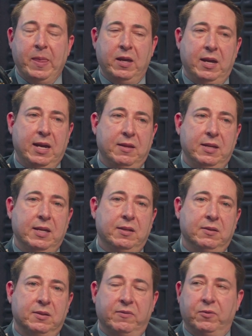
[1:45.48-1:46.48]
and
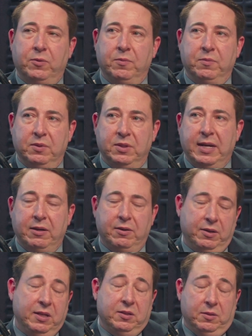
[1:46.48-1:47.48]
then
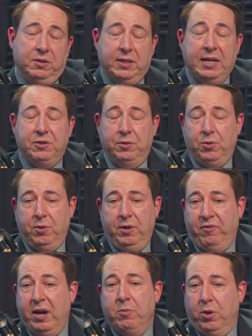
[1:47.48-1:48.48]
a statutory
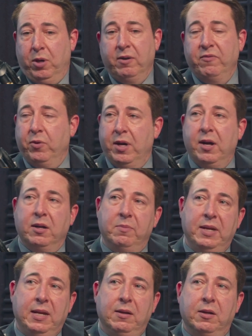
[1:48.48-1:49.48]
framework for
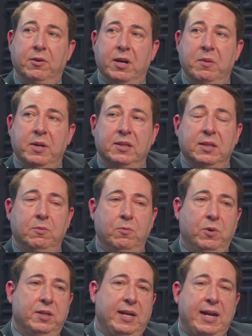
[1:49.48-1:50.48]
non-compete agreements and
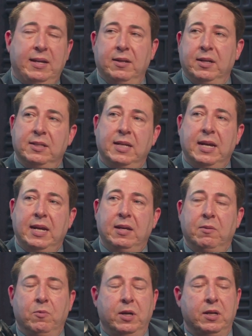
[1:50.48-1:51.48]
what they had to contain
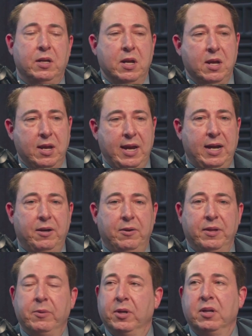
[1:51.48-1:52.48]
and how
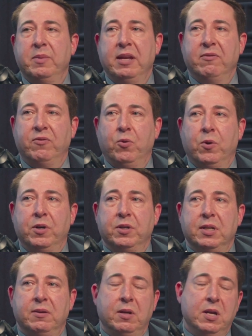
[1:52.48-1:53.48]
they were going to be
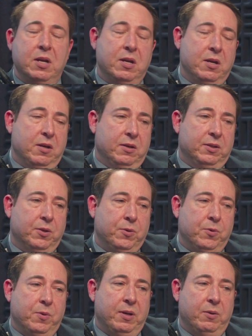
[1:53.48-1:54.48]
enforced. And
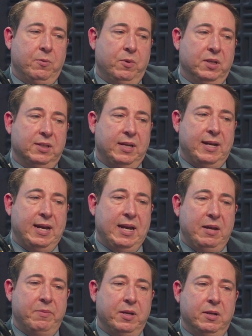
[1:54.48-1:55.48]
so once that
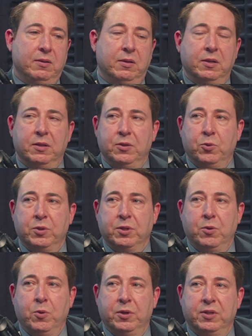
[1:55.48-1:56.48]
happened, the Georgia
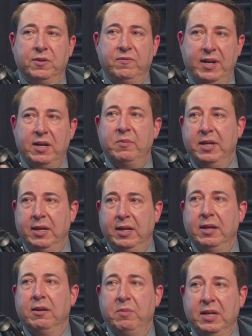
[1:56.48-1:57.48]
courts have now
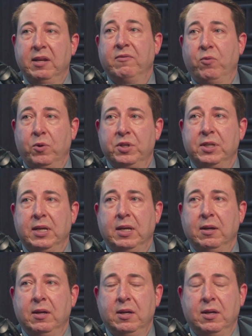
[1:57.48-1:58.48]
been
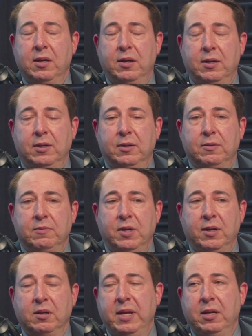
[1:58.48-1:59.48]
enforcing
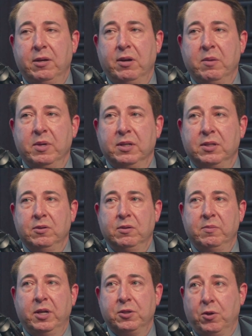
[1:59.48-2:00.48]
non-compete agreements a
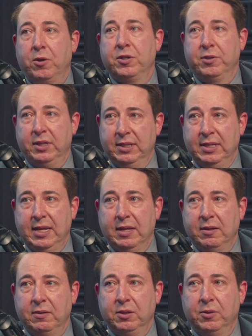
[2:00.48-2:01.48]
much larger
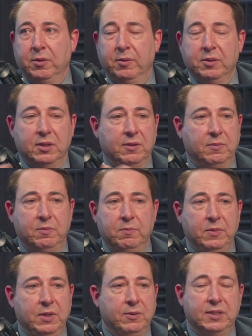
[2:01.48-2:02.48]
extent. So it was a
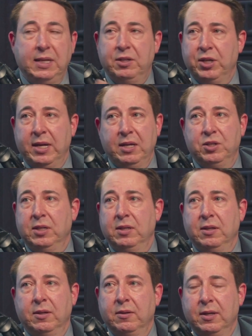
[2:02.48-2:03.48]
sea change
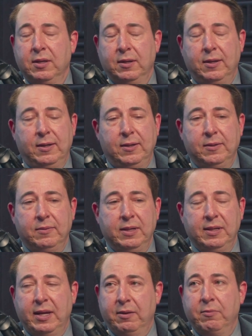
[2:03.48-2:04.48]
in
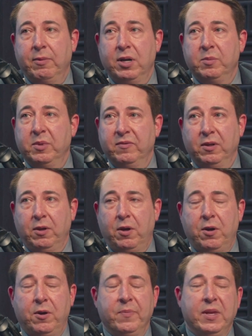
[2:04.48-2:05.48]
that realm of the
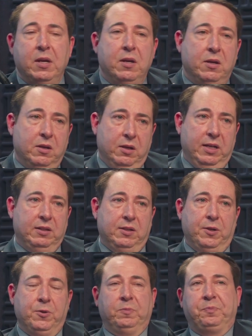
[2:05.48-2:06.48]
law. And
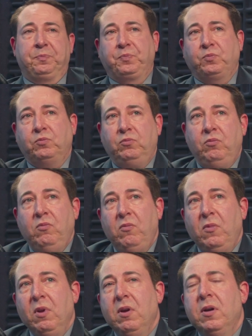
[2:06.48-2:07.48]
so
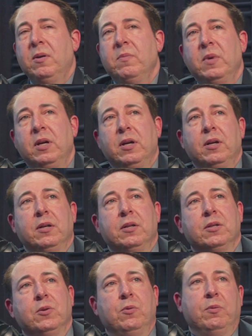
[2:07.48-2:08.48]

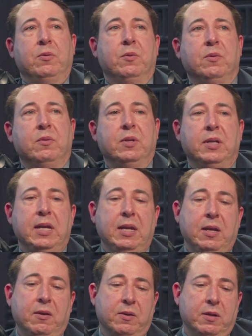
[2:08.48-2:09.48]

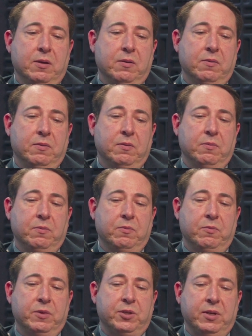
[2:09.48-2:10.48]
the
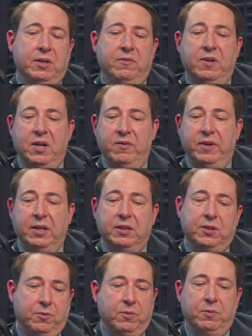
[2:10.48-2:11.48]
restrictive covenant,
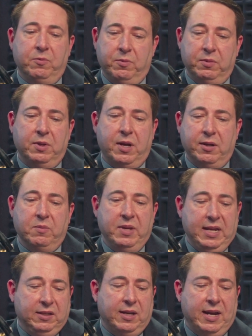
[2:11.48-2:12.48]
so
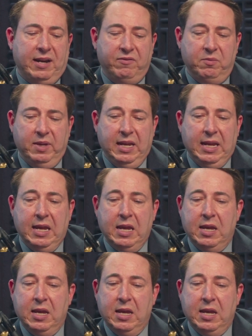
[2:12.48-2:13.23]
non-competes, have to be